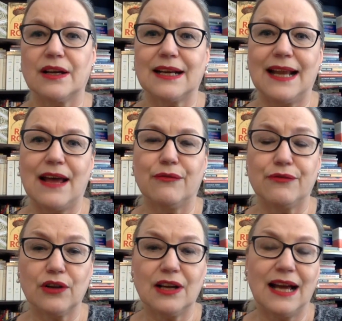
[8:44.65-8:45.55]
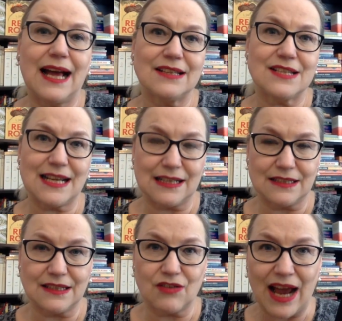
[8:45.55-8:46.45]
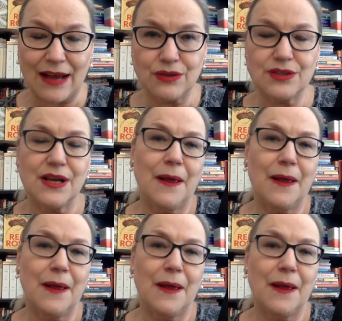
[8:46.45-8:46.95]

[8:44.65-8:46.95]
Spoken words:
Claire Fuller, Unsettled Ground,